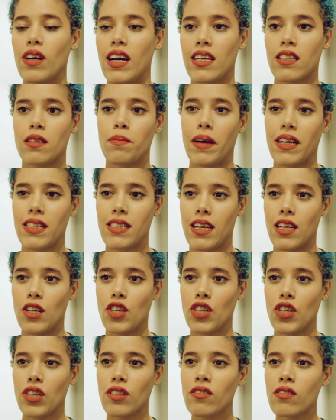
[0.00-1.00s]

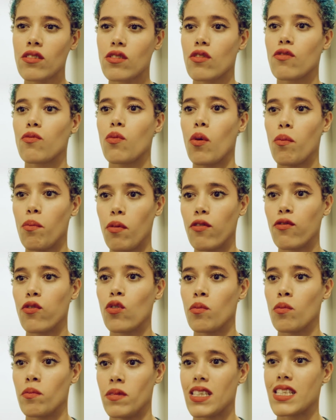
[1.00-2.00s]
expectations of what
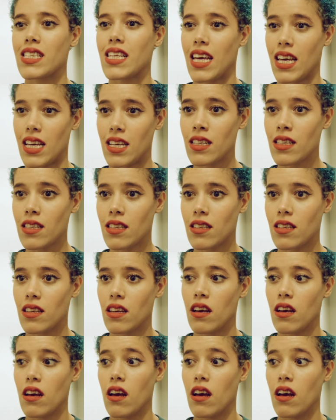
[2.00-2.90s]
performance is,